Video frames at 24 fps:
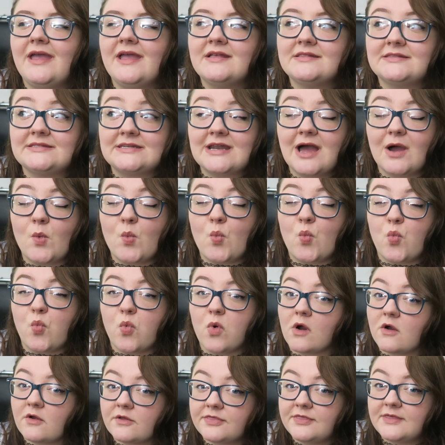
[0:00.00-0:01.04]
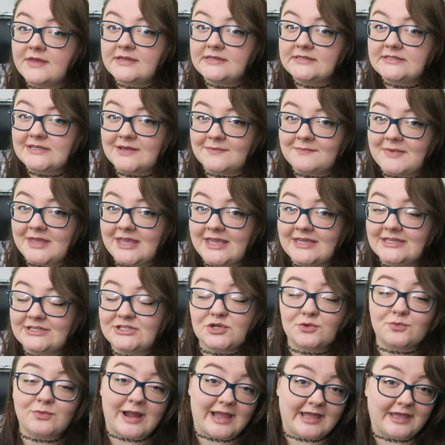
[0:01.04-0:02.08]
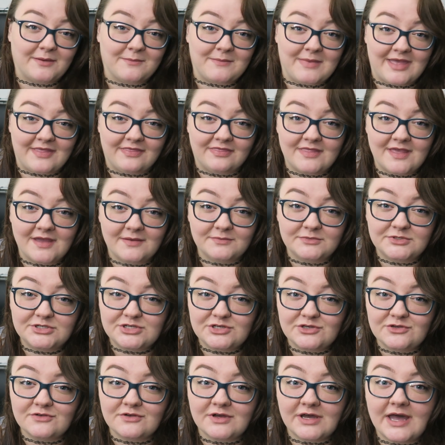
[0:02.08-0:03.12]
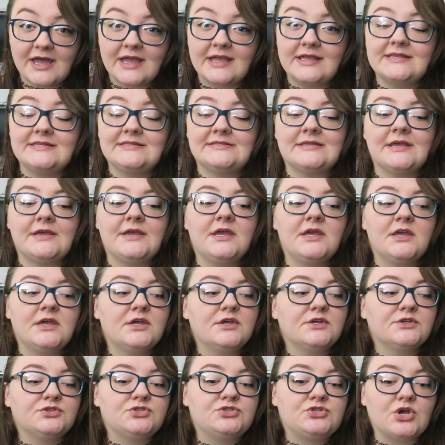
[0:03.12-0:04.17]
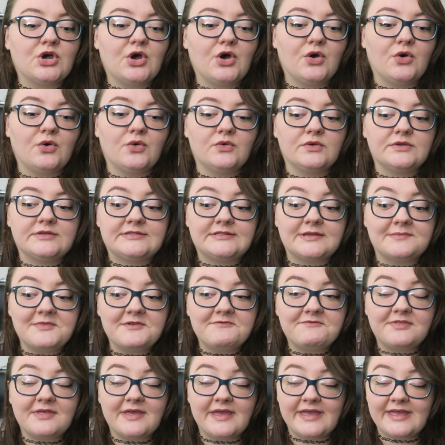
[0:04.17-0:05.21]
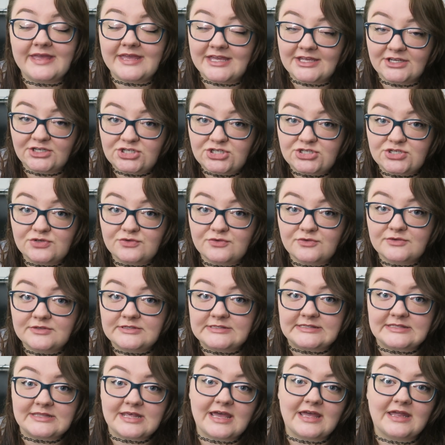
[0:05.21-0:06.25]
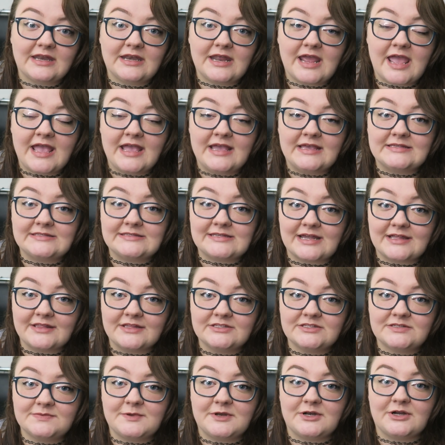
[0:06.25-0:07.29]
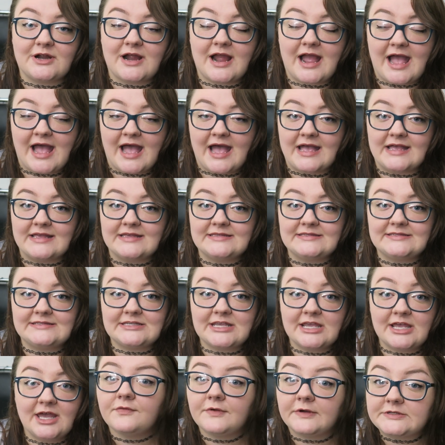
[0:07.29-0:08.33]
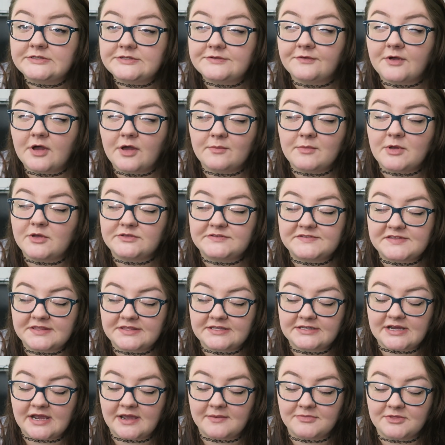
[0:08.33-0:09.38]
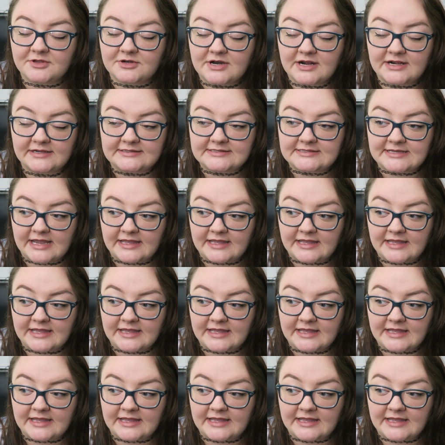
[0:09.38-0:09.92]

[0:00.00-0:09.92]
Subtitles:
it's not worth it to me to recommend them to you guys. So some of the issues that a silent spinner has, first of all, most of the time they're not